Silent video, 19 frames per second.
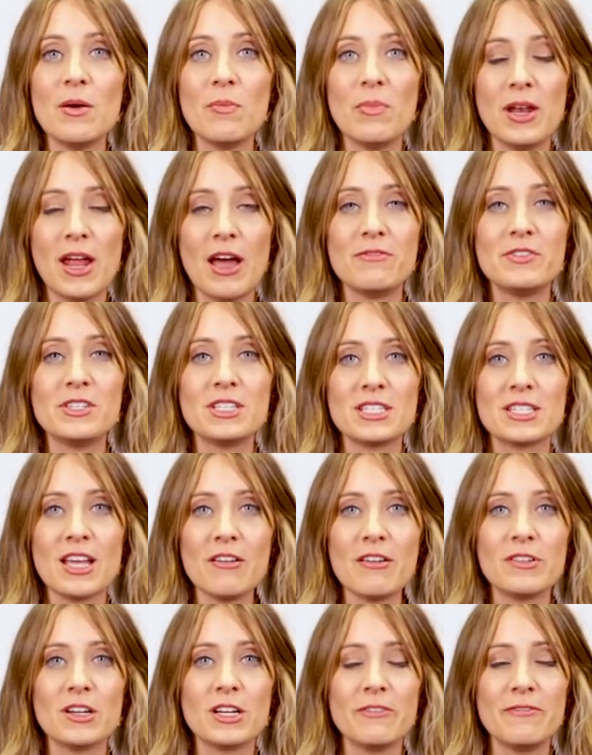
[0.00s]
But I've
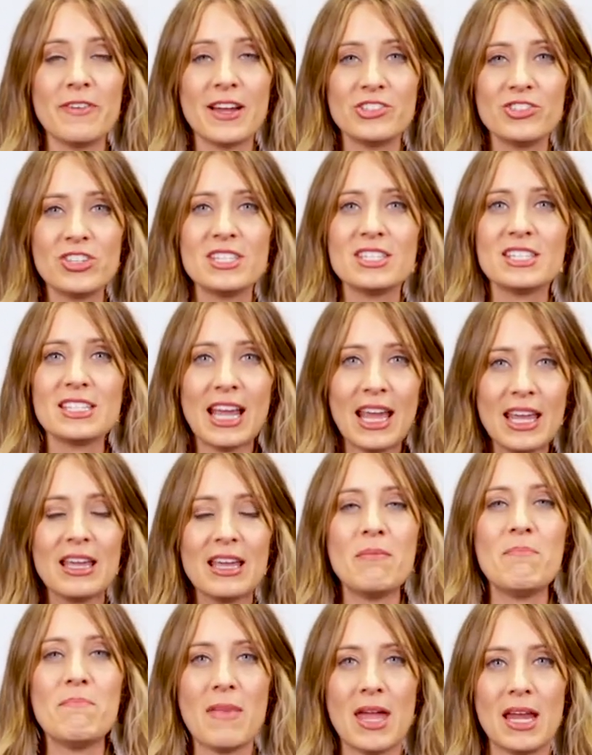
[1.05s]
discovered if I just take
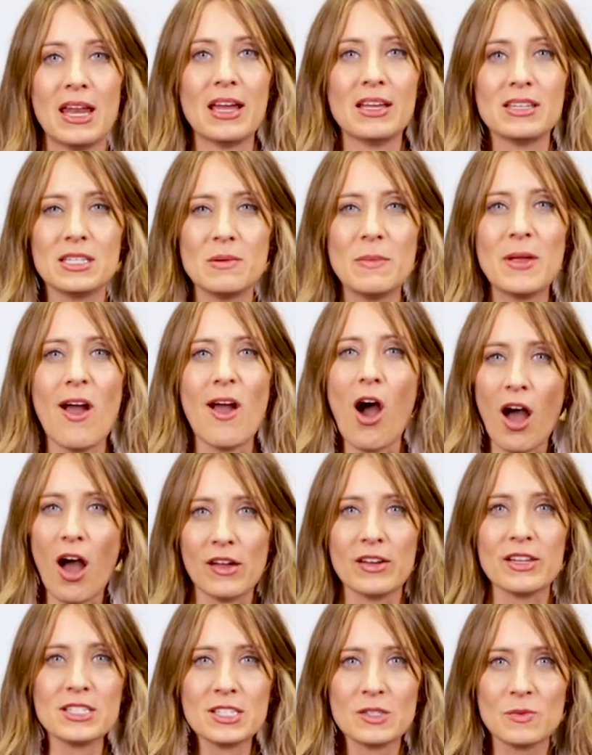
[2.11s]
a minute to be
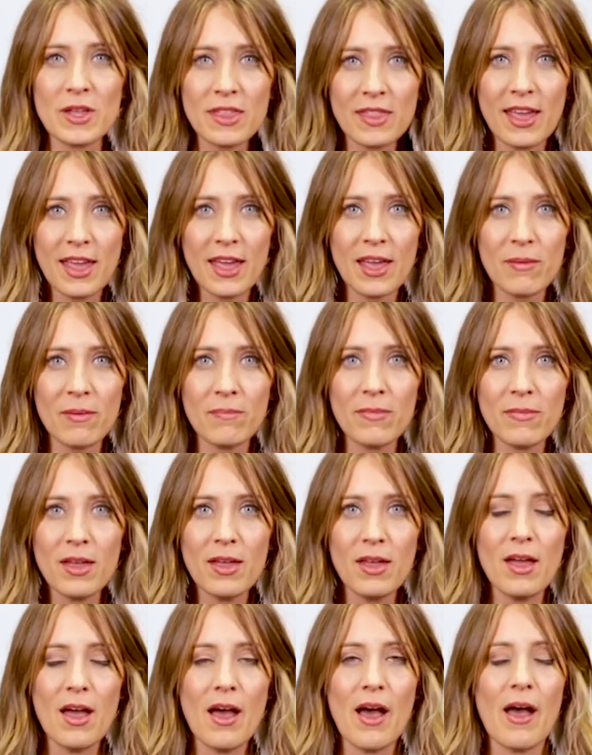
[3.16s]
honest with Him,
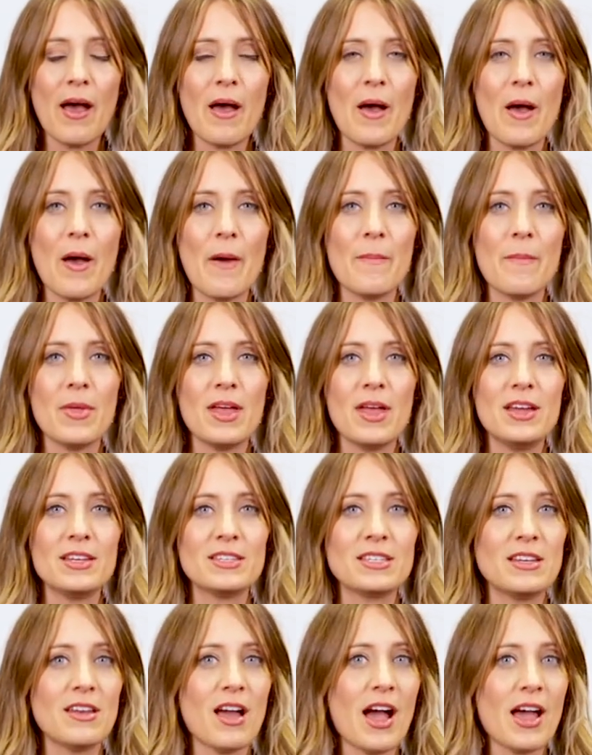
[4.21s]
to
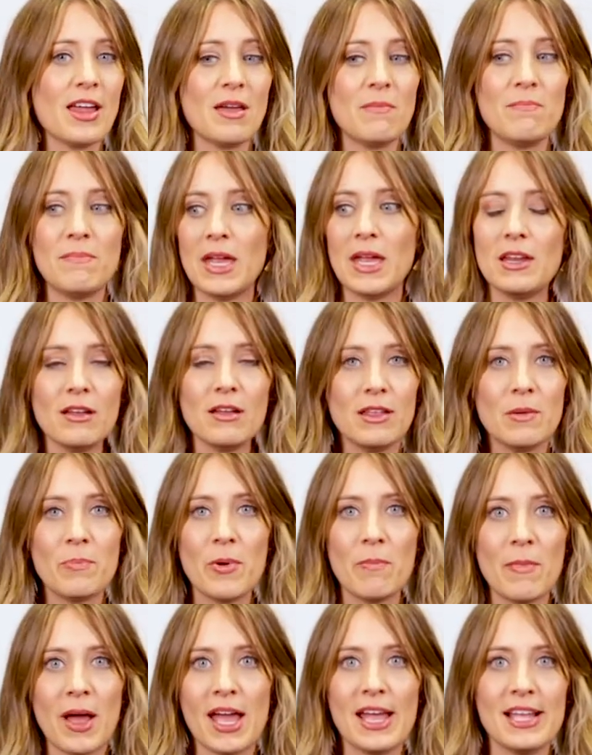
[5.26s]
not immediately
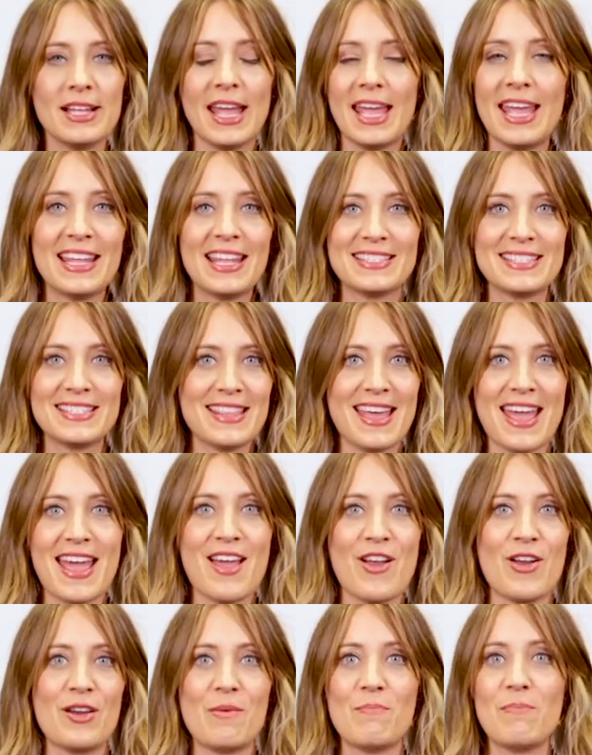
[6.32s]
put my hands in the
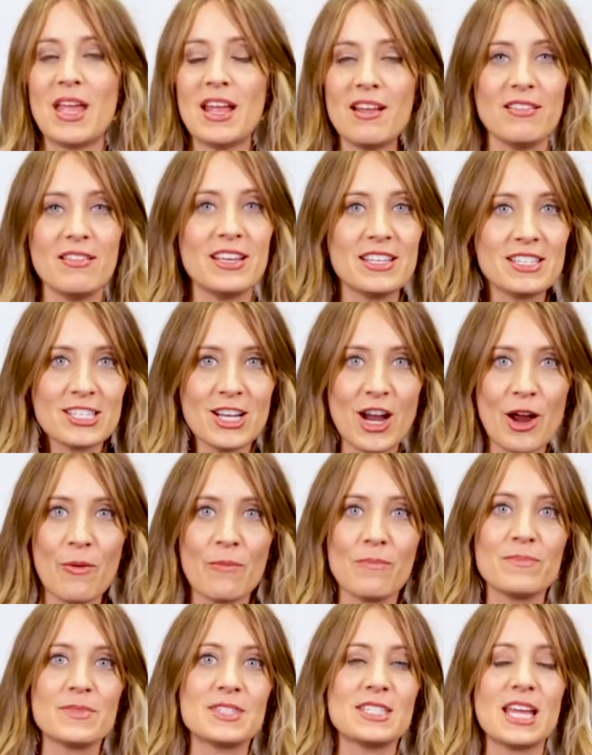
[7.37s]
air and immediately
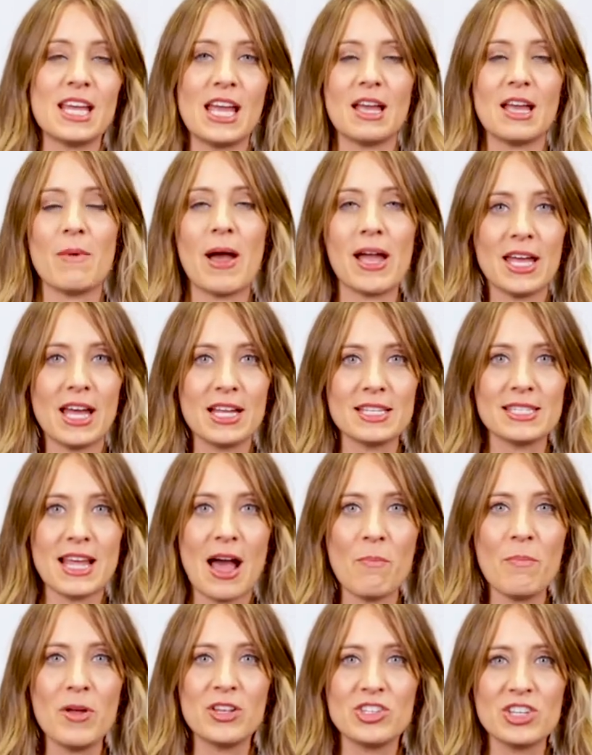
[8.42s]
start singing my guts
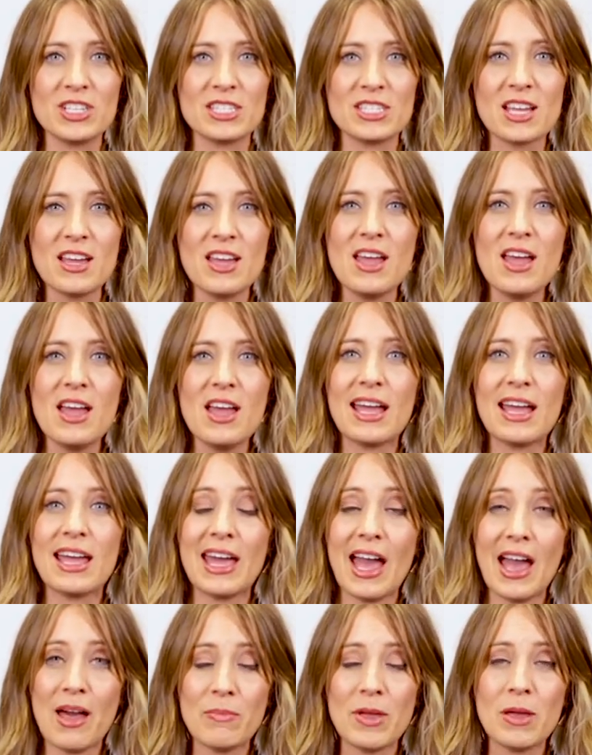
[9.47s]
out, but just
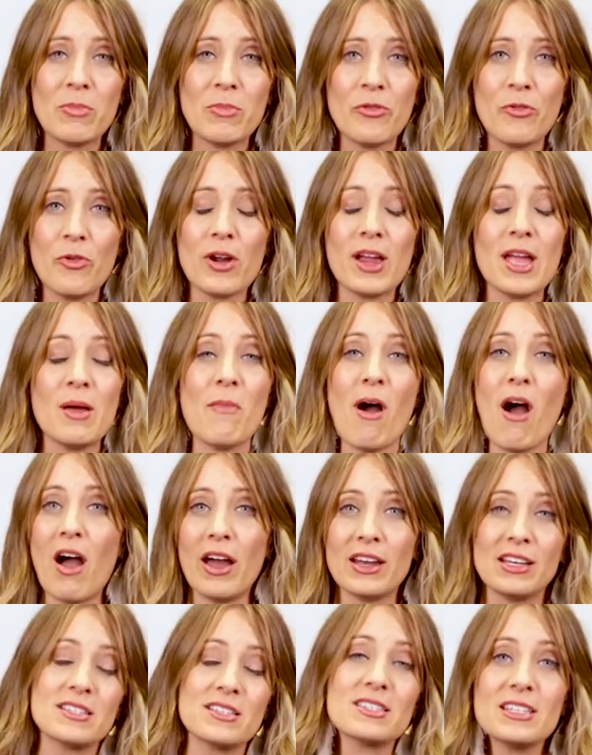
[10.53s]
coming before Him
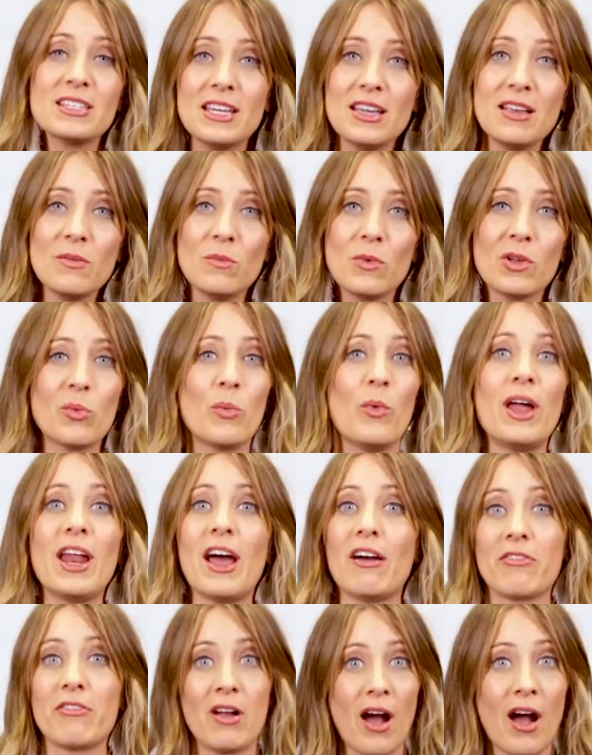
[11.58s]
honestly with what
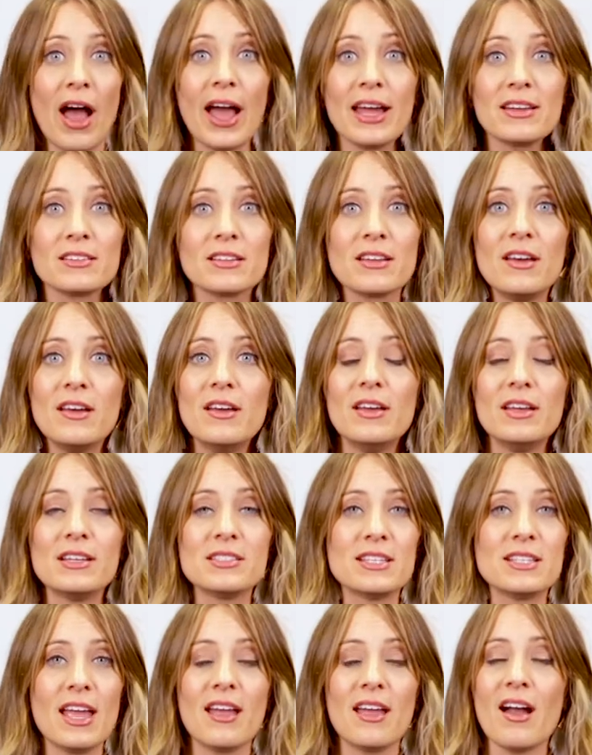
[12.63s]
I've got,
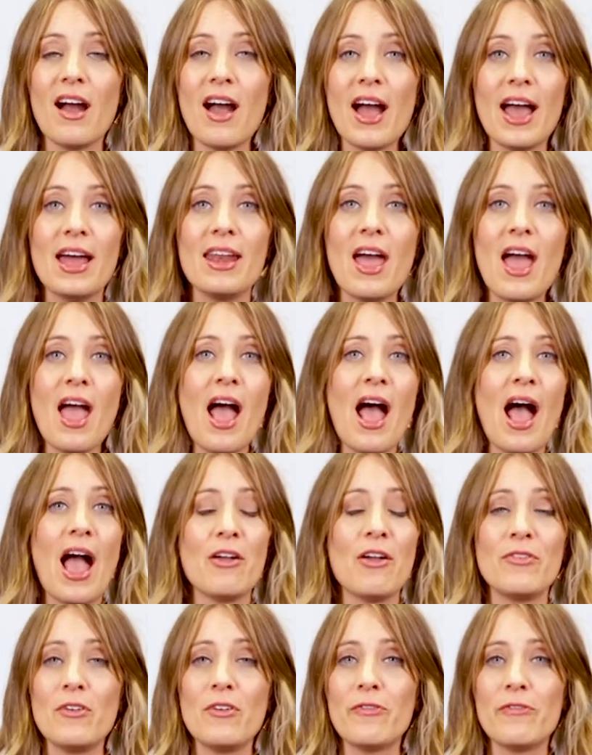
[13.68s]
saying, God,
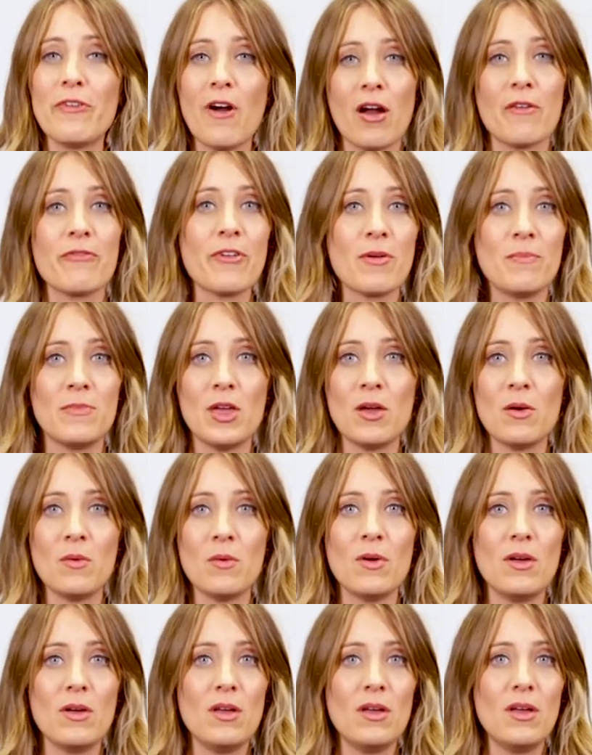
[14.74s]
I feel far from You.